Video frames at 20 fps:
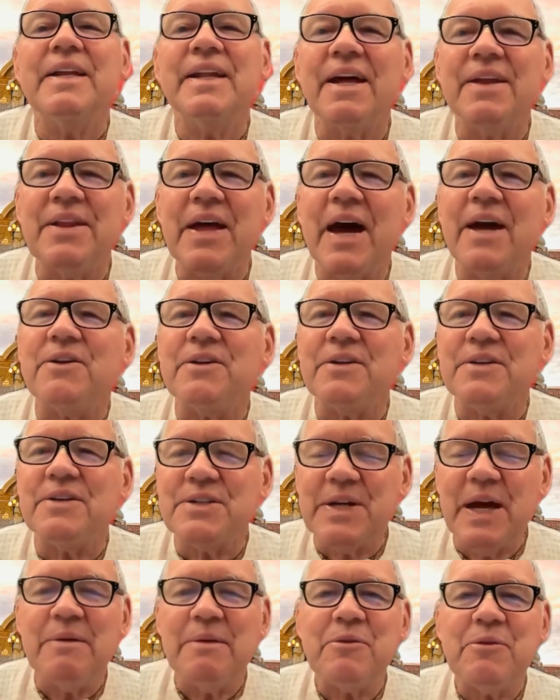that that
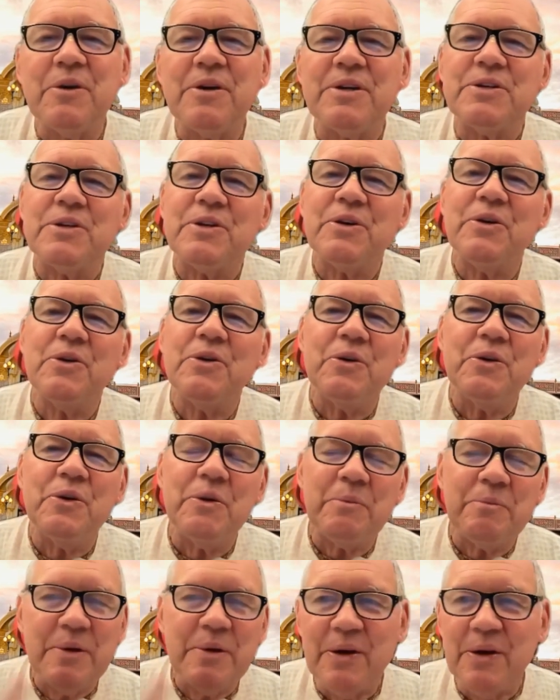same Krishna who
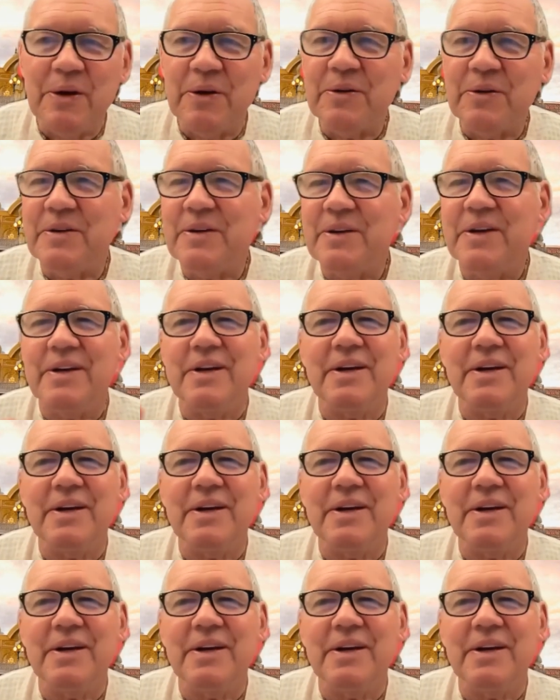appeared